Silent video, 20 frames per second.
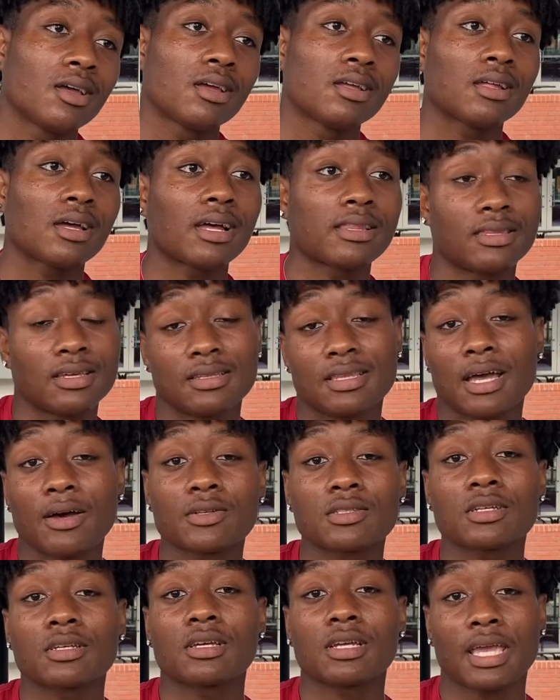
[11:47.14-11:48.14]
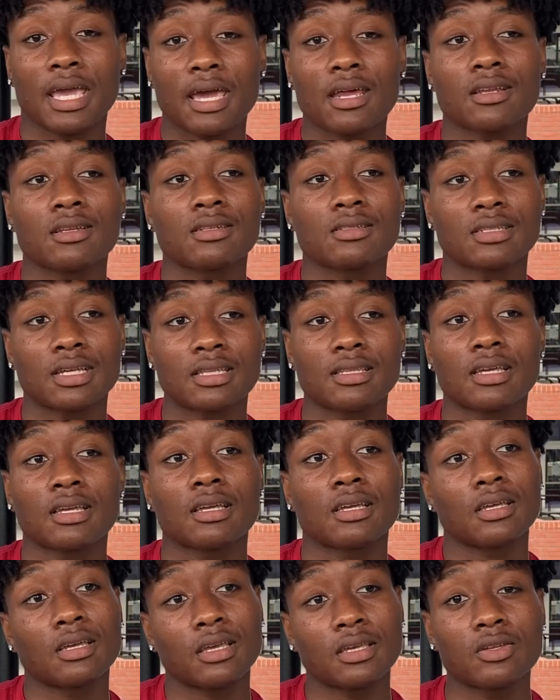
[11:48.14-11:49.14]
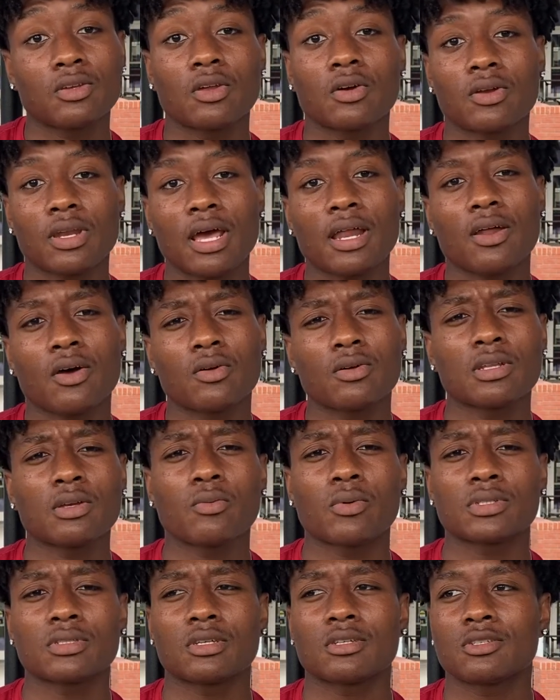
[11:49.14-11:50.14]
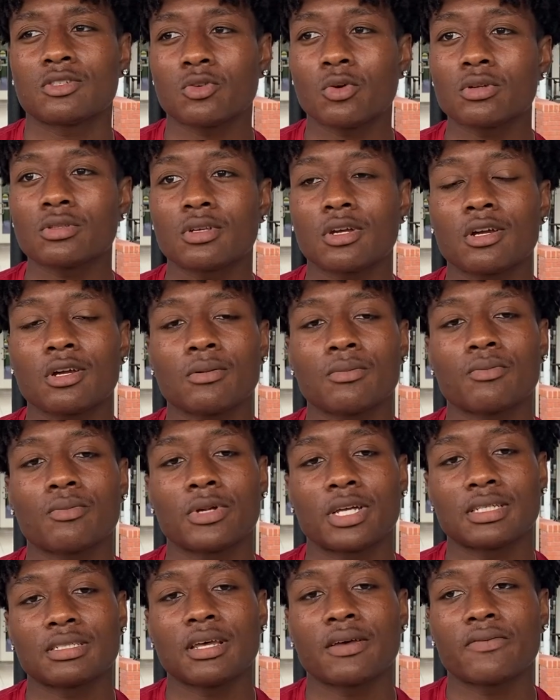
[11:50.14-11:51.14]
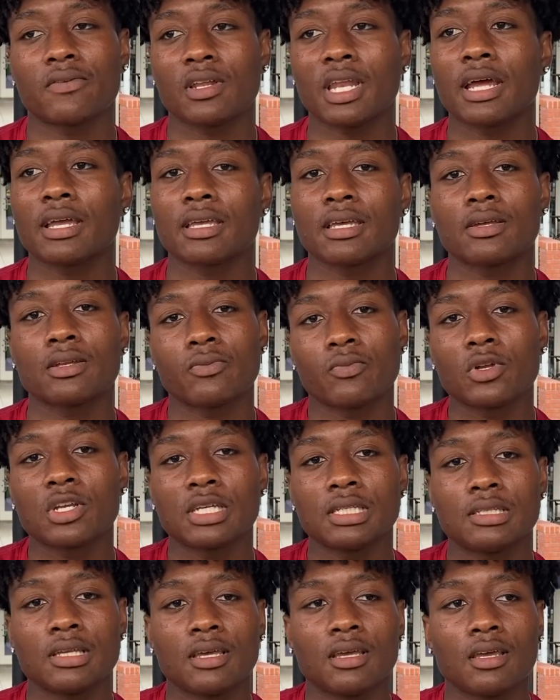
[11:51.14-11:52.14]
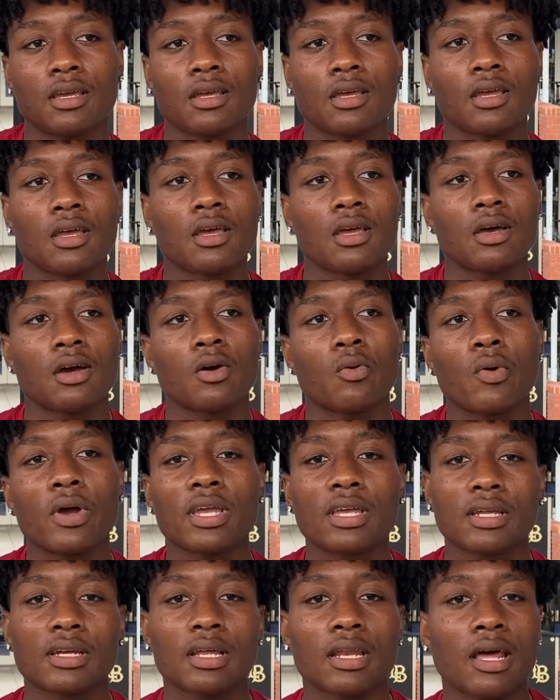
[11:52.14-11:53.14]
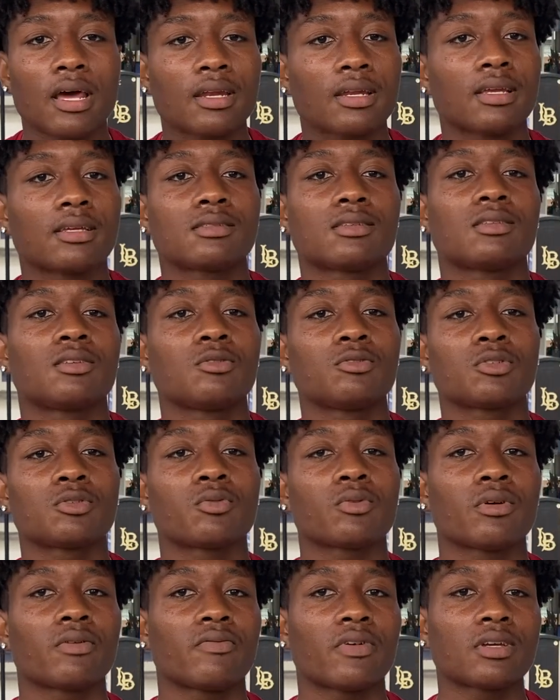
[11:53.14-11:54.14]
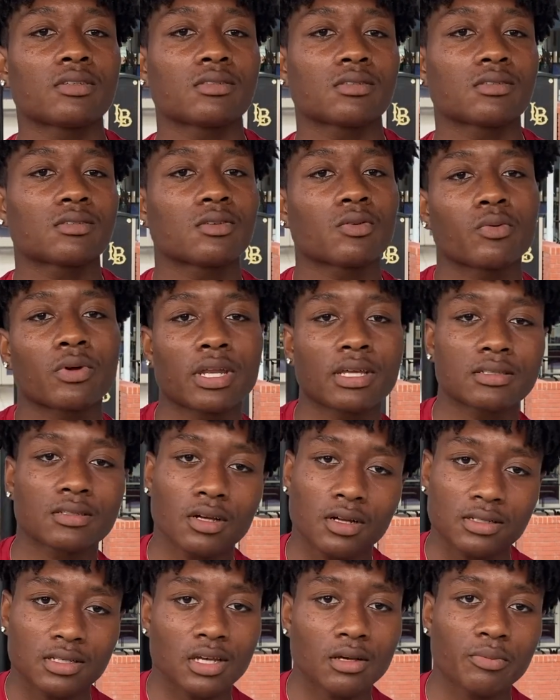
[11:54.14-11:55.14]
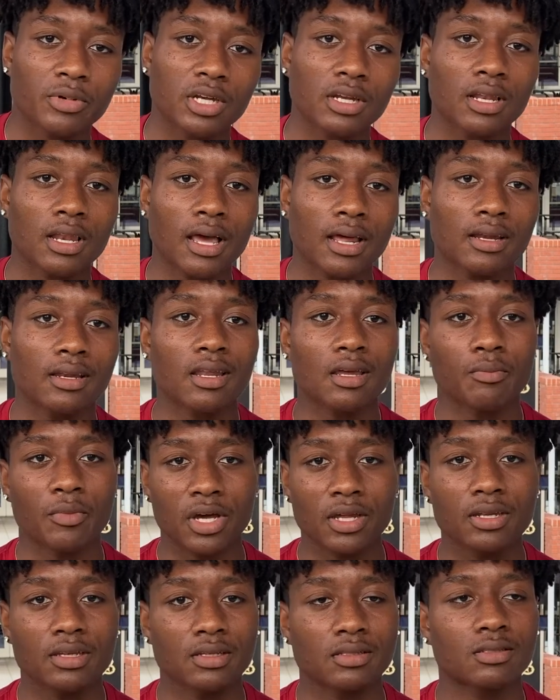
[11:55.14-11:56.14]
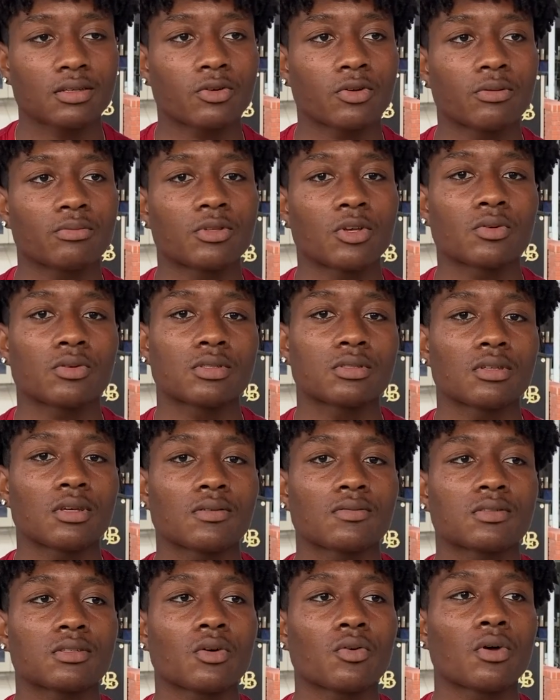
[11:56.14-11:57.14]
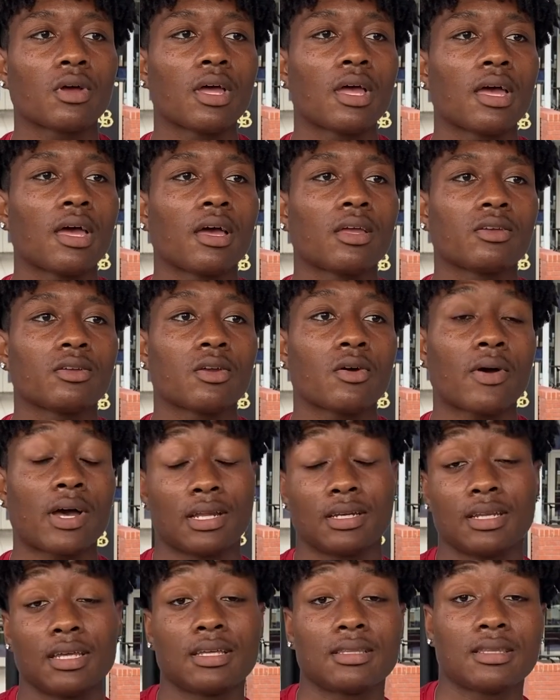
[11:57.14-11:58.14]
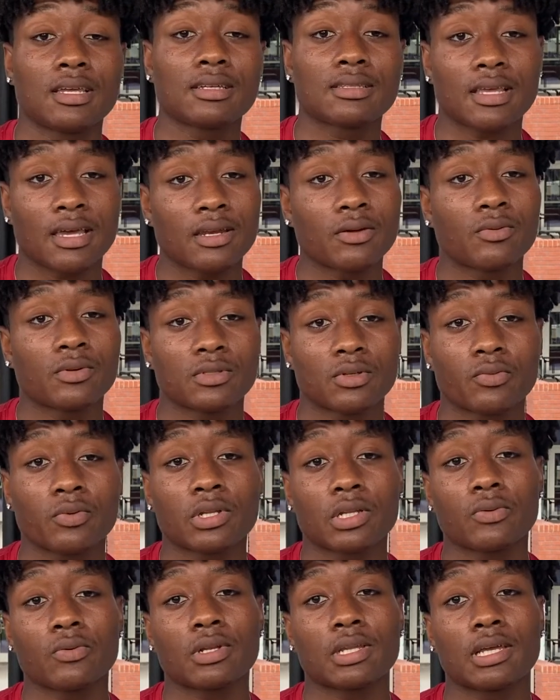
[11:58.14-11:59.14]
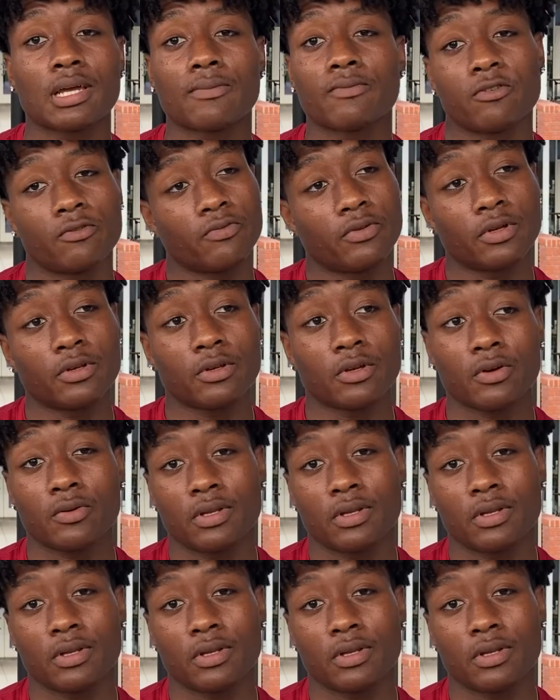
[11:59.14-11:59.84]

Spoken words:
I think that was a good catalyst. I think, not only was it short term, because I feel like it really did awaken a lot of institutional investors to where they start dumping a lot of their money into crypto and stuff. So, I did think that it was a really, really helpful video.